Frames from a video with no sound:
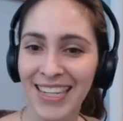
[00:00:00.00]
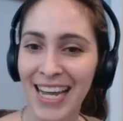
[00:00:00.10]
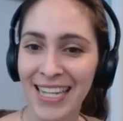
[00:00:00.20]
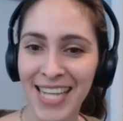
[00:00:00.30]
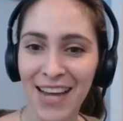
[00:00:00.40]

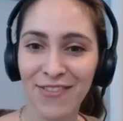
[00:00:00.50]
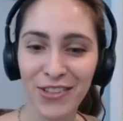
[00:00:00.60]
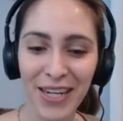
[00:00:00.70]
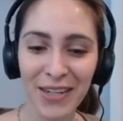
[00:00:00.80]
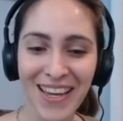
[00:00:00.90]
guys, have a
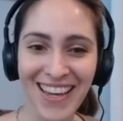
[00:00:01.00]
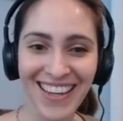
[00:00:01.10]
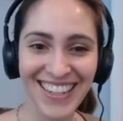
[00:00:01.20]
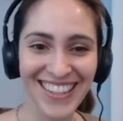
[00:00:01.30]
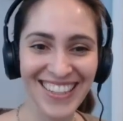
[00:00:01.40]
great
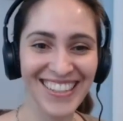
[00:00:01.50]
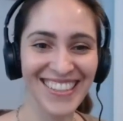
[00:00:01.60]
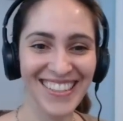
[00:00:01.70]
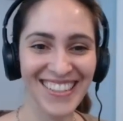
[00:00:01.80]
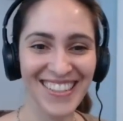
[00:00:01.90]
week.
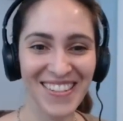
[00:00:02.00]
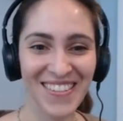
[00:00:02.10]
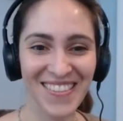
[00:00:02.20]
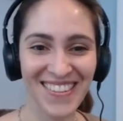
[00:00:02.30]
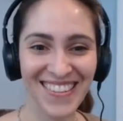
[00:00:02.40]

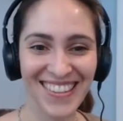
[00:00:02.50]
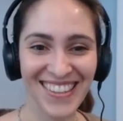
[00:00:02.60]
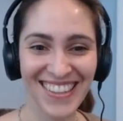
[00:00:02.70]
Bye.